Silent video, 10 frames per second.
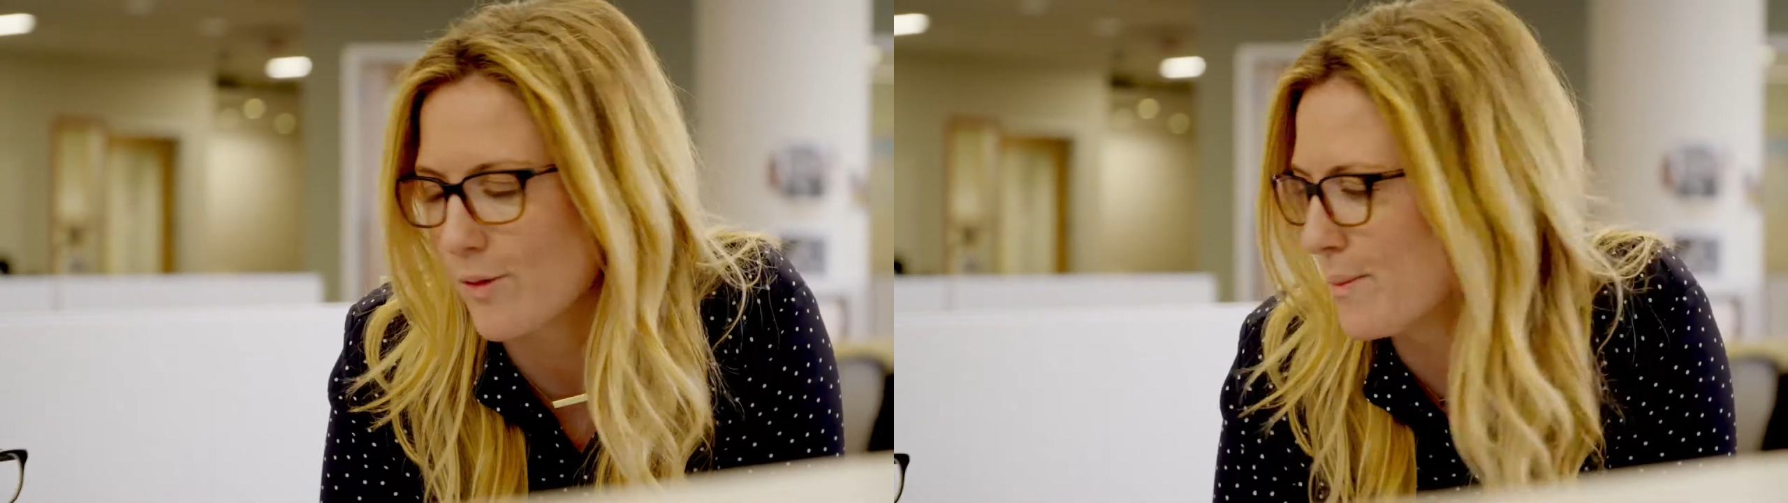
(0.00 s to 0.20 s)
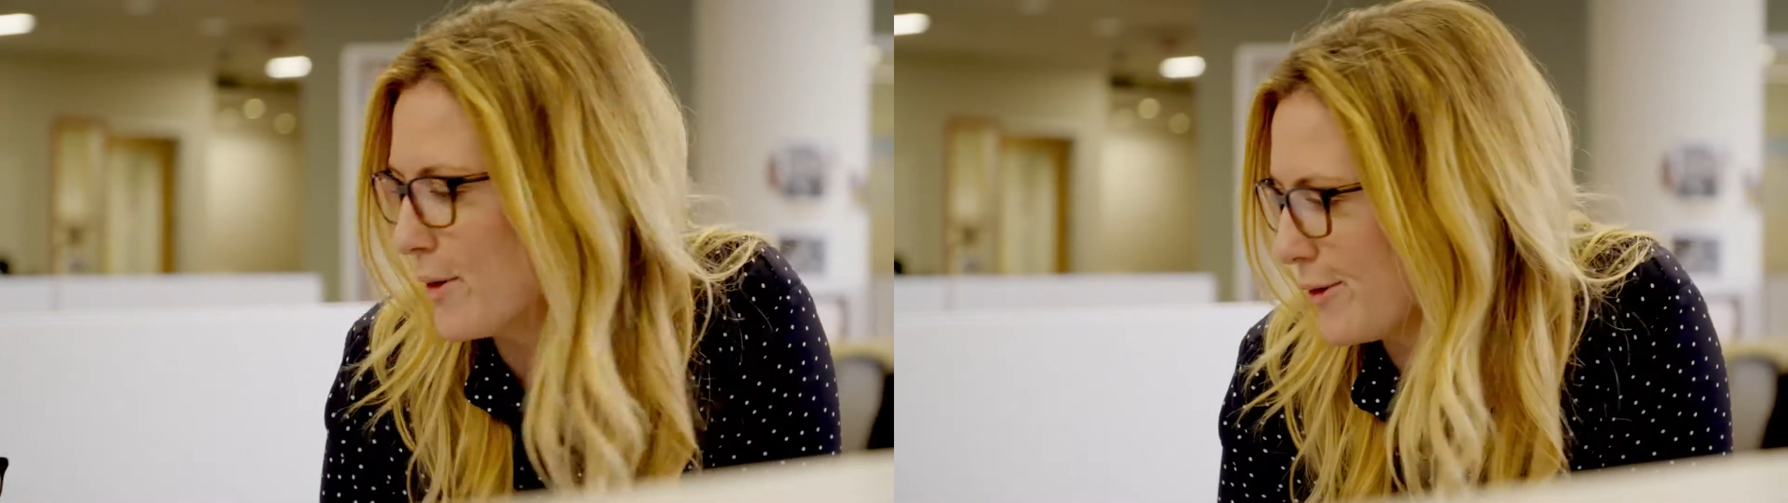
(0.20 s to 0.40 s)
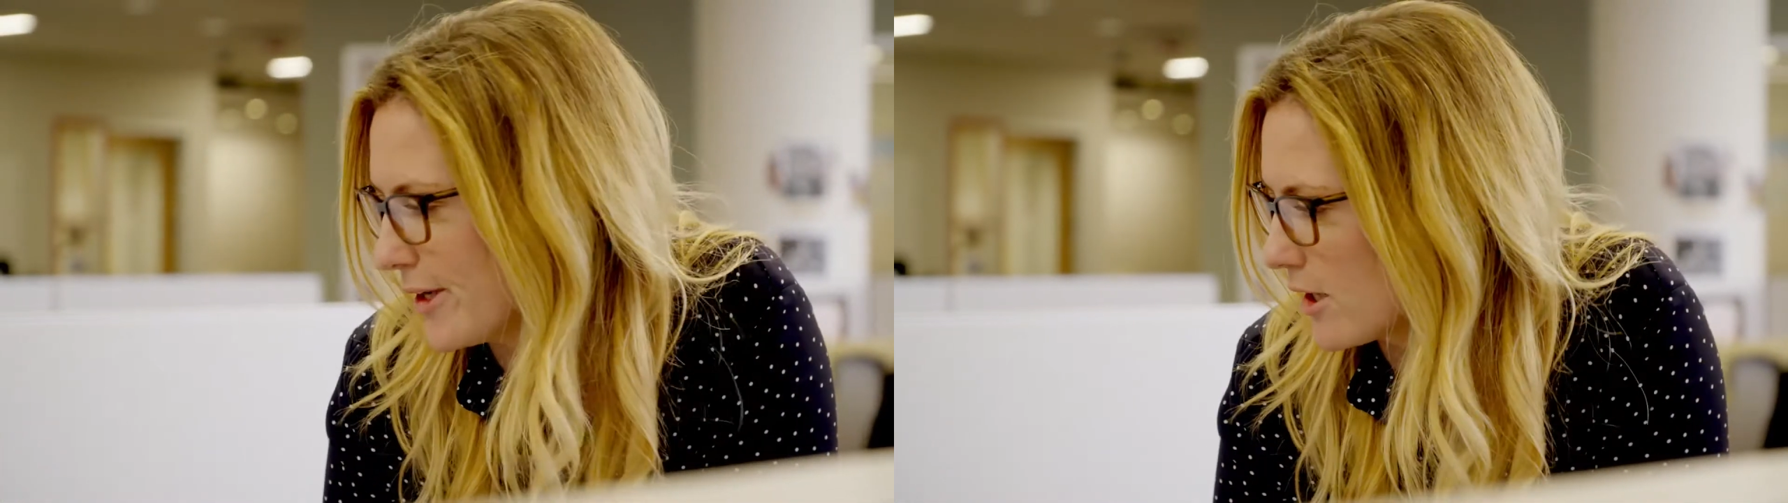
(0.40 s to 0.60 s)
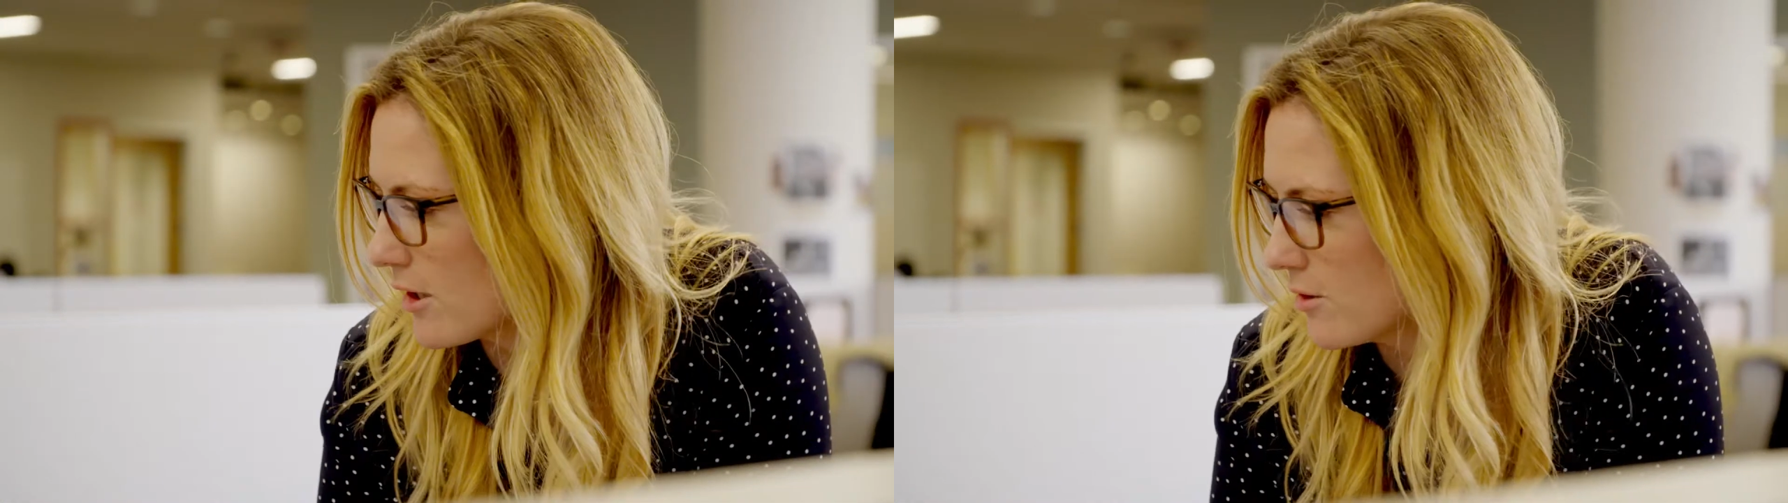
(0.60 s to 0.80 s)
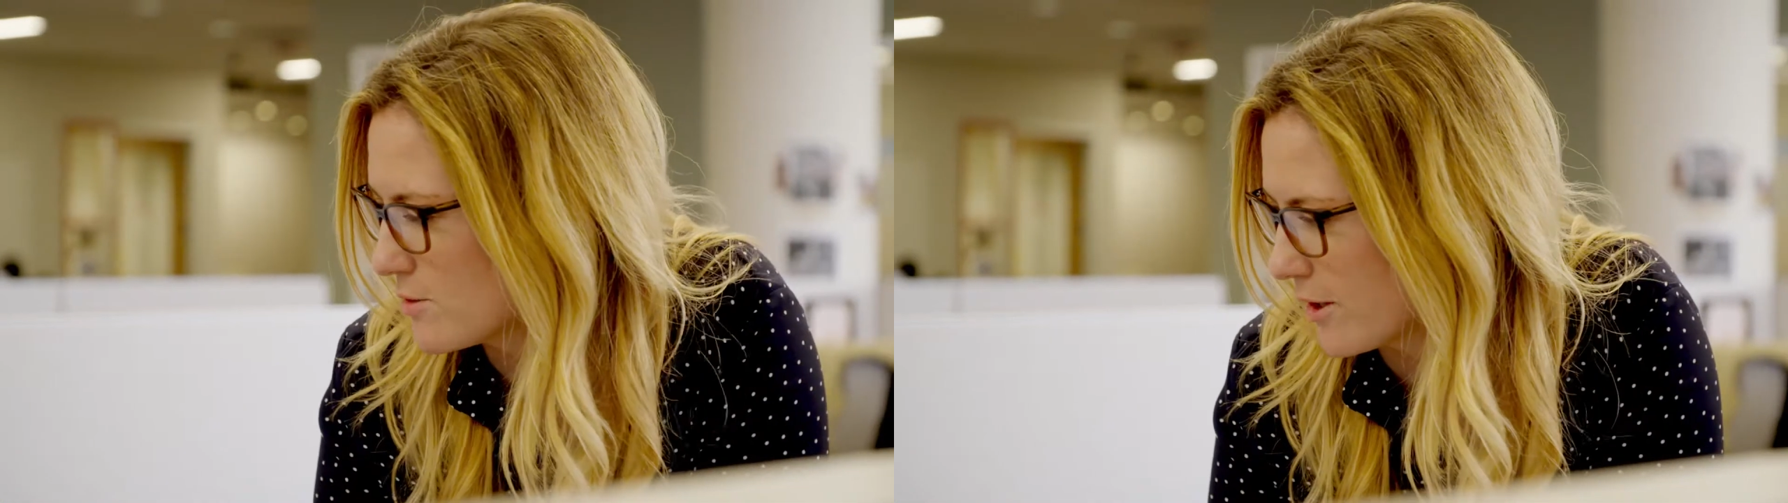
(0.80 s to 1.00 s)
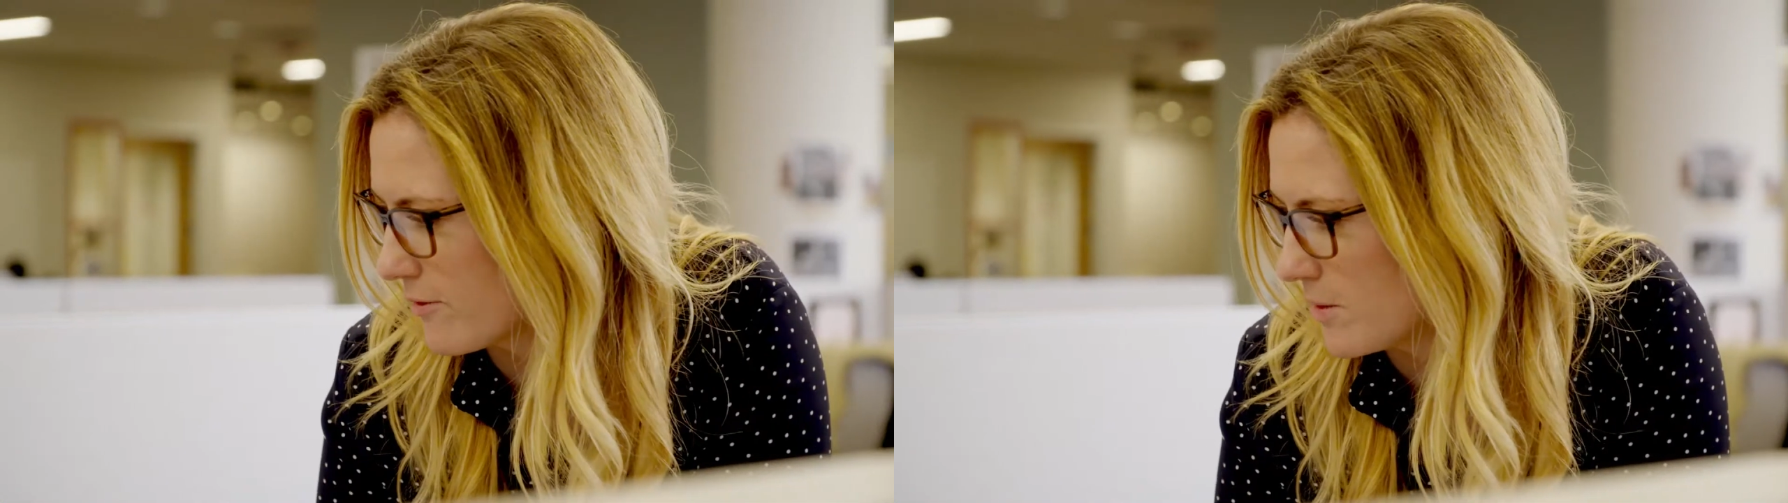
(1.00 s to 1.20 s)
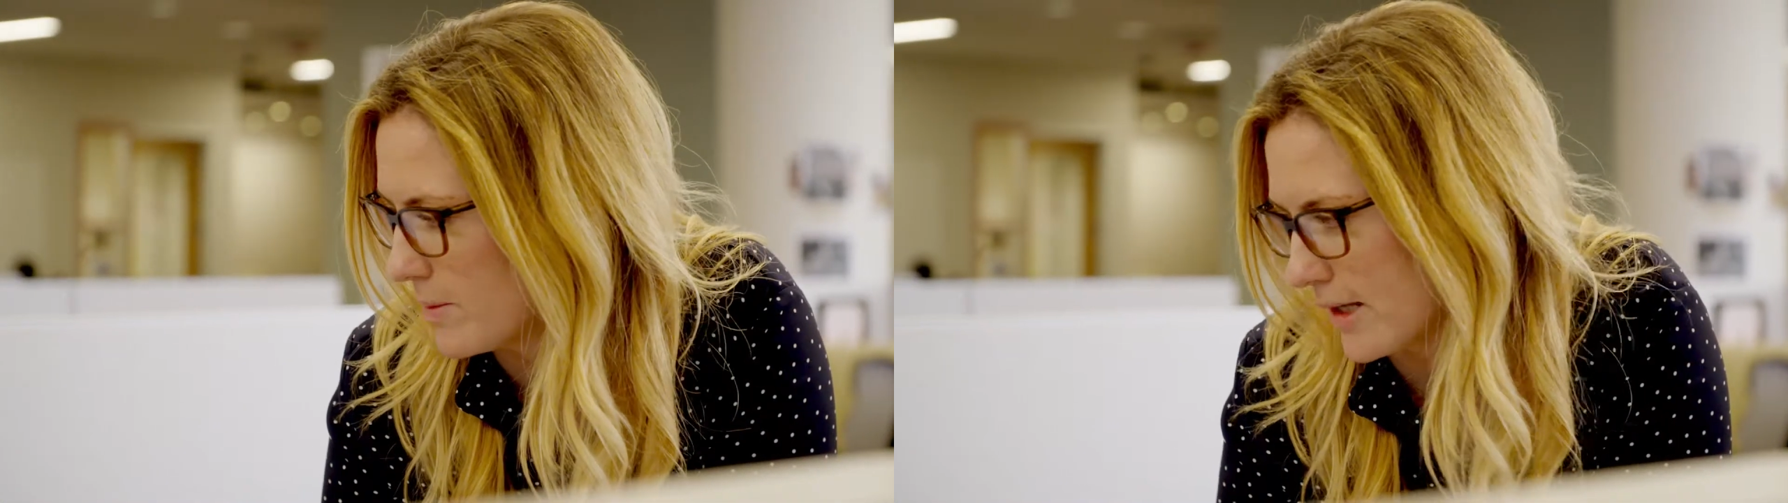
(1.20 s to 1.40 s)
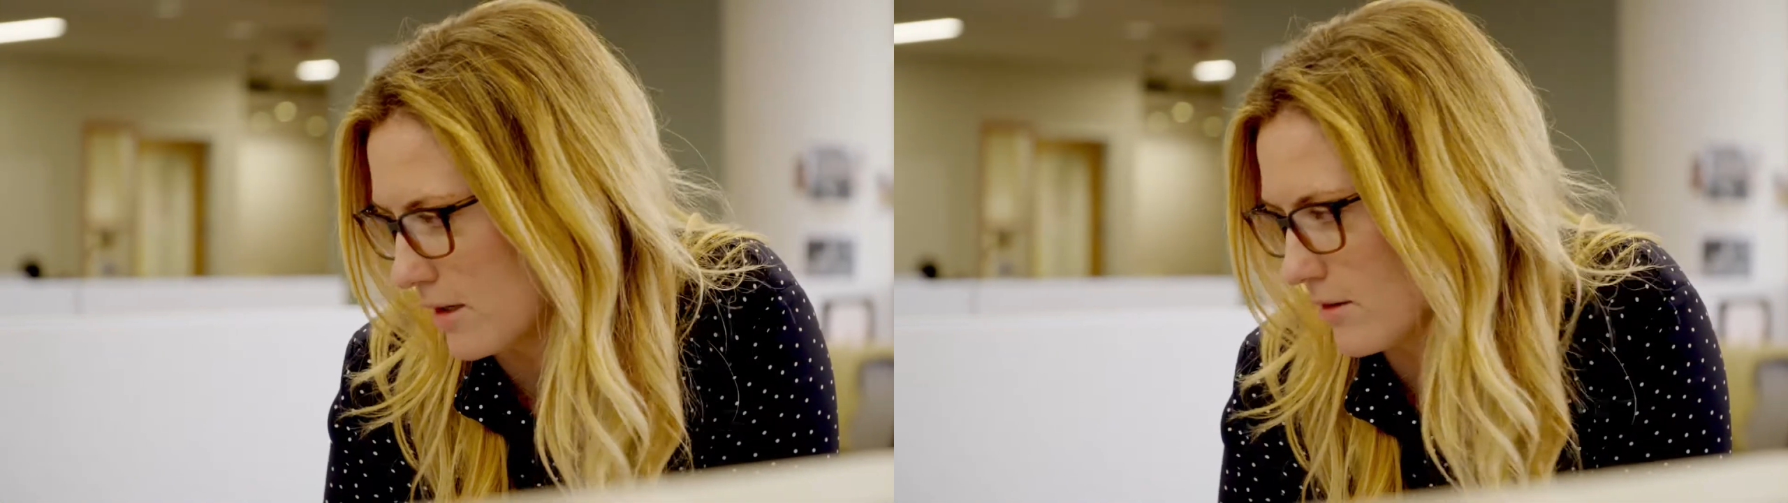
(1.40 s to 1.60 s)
say, why do we need